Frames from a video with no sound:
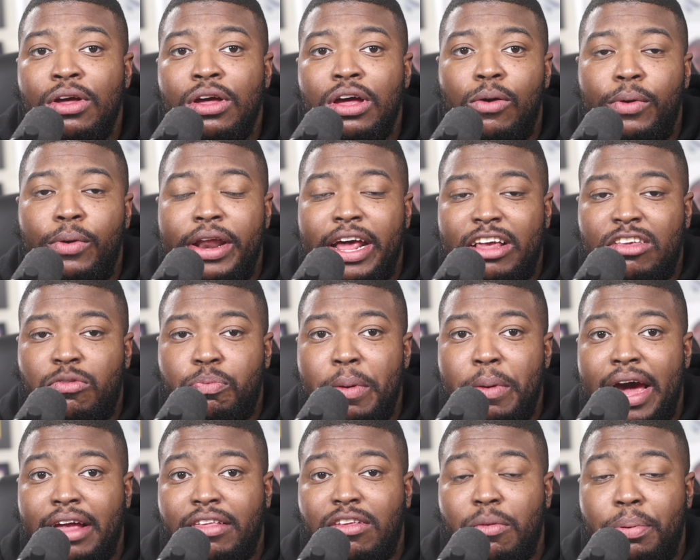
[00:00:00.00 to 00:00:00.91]
would
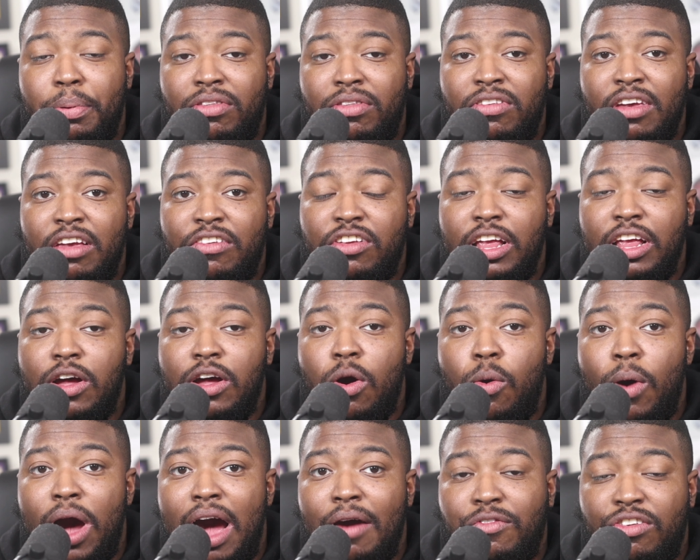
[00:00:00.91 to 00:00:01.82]
expect to potentially
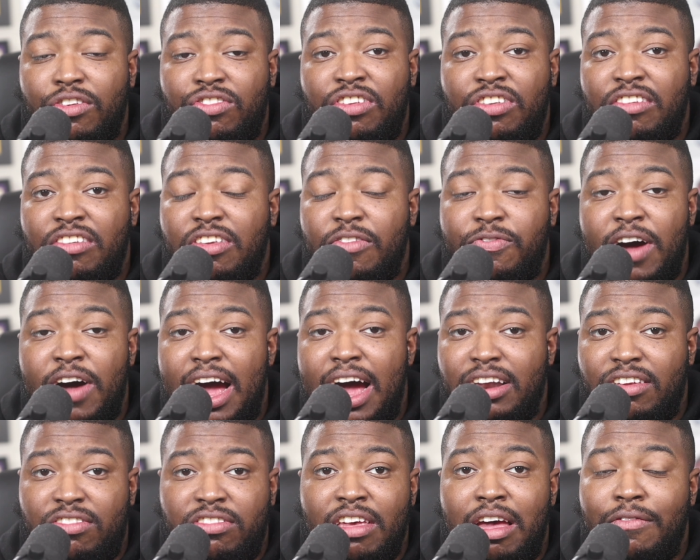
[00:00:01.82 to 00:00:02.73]
go after 65
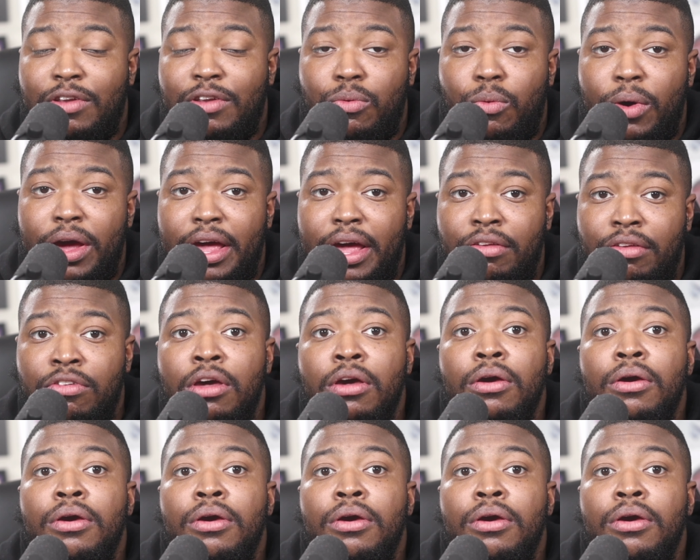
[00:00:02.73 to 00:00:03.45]
to 70 wins.